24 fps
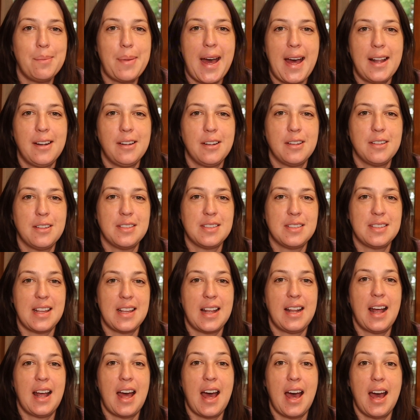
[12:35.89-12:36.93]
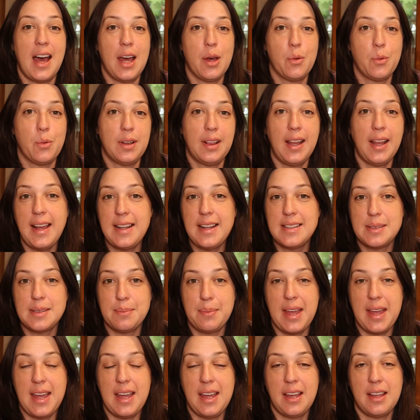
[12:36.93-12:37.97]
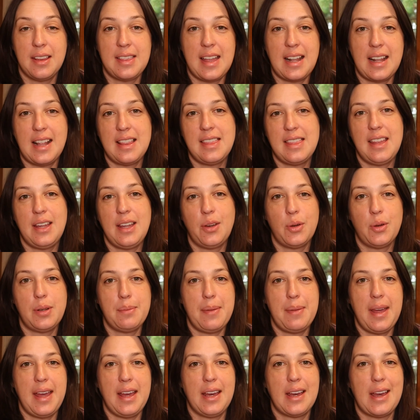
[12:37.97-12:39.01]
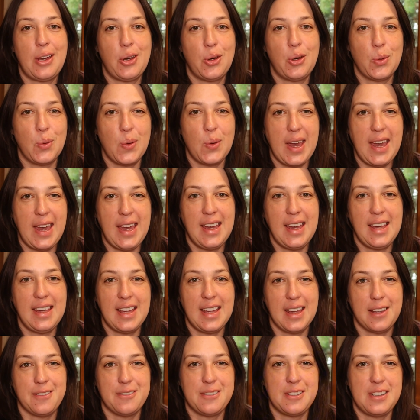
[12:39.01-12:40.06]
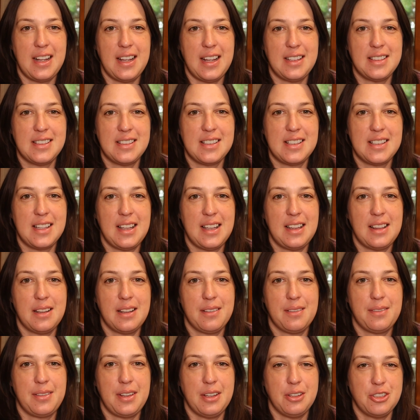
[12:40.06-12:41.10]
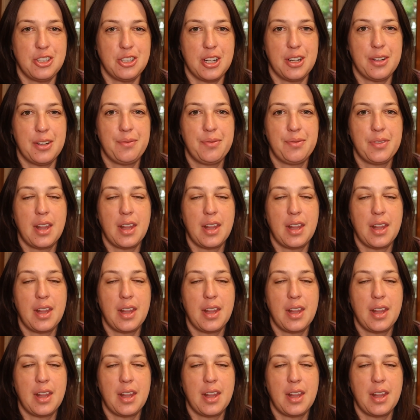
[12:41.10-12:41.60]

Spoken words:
patterns that I would like to make that I think would make great gift knits in the future.